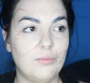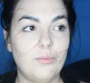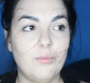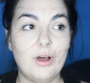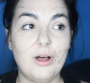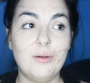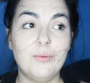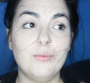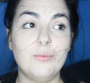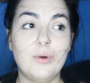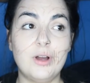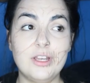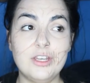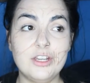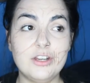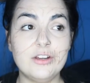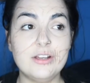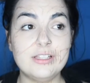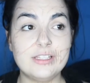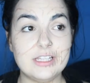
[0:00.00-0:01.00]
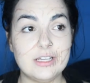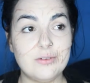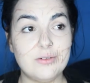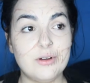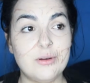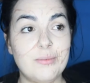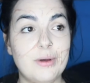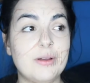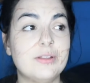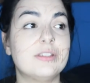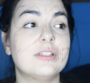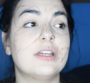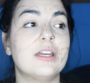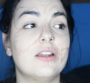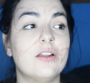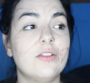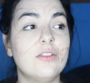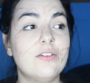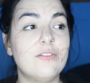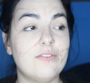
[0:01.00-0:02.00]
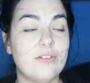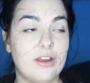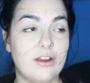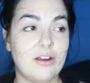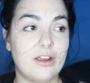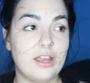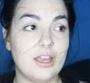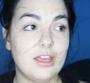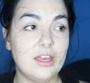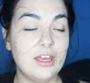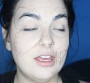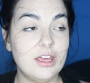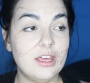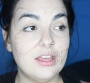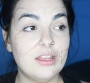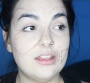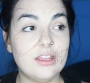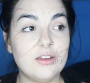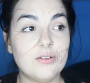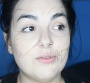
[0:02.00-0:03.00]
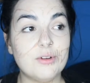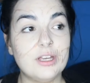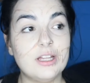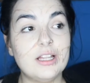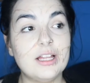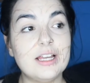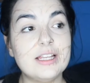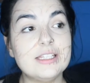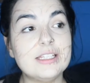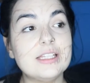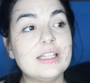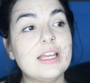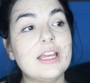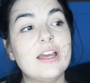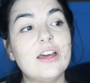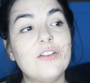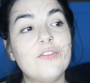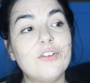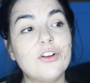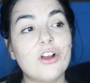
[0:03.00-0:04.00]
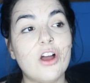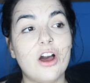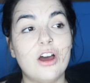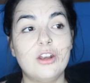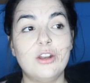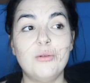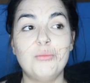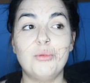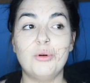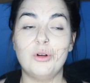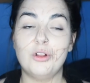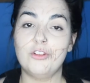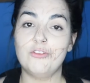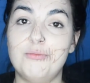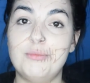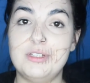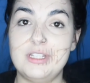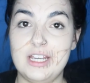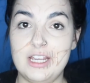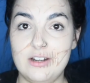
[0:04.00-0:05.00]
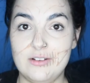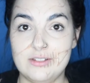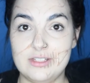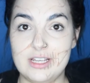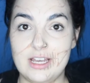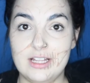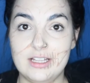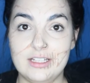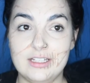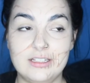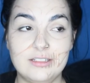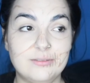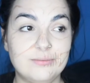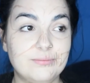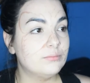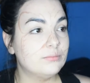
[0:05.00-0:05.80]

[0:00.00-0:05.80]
Well, one year as they were about to get on the ferry, they realized that they had forgotten a bowl of potato salad.